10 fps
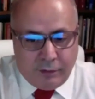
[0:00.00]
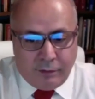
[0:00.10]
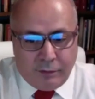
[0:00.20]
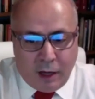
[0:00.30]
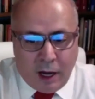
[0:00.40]

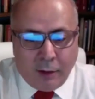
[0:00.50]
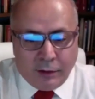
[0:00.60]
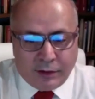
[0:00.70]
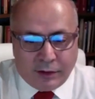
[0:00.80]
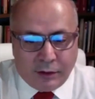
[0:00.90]
how
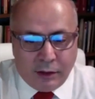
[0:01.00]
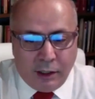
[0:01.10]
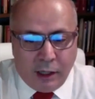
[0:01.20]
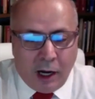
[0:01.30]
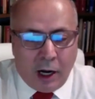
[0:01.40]
is
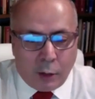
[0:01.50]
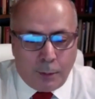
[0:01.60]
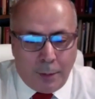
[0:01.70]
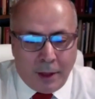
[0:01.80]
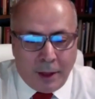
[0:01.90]
our
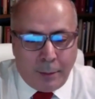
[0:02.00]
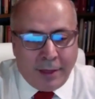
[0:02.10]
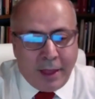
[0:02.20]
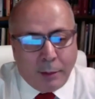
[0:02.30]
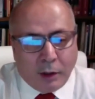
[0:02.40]

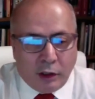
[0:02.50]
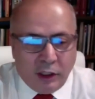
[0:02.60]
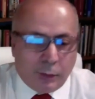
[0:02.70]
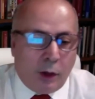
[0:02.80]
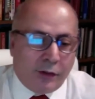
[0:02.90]
pandemic
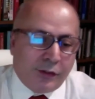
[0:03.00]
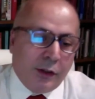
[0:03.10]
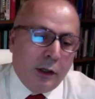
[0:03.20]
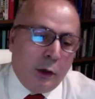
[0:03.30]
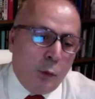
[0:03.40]
response
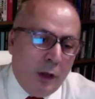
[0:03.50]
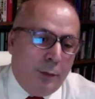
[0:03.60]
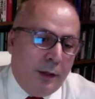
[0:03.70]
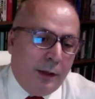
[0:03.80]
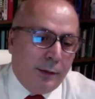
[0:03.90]
will
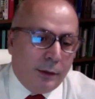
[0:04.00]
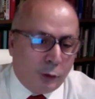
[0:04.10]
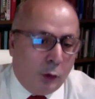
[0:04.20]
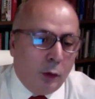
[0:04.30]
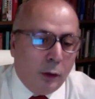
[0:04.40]
be? So